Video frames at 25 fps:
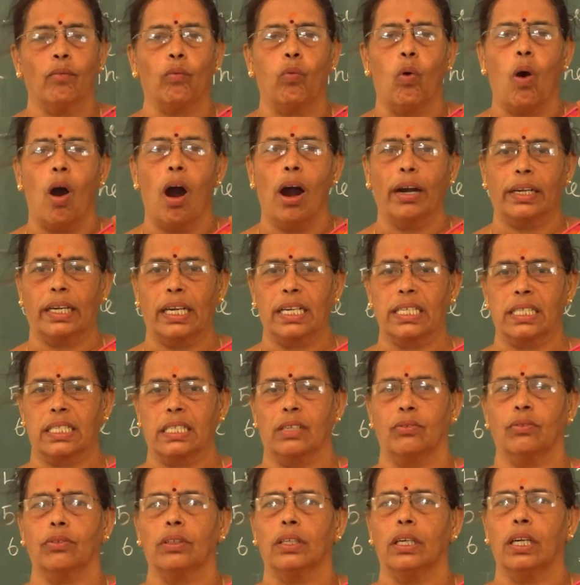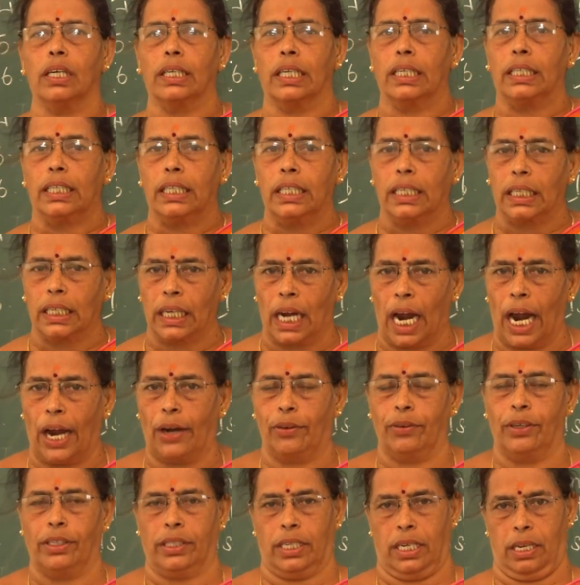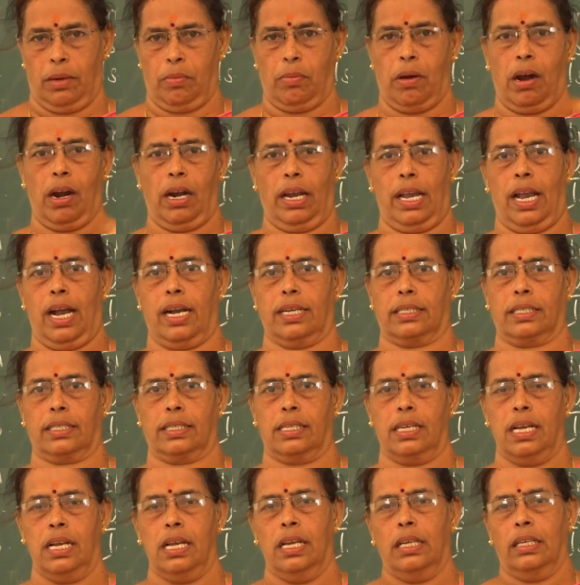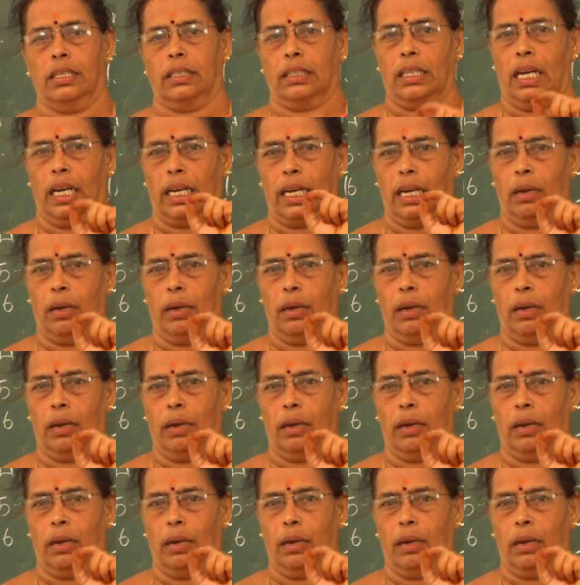What is the word derived Himalayas? The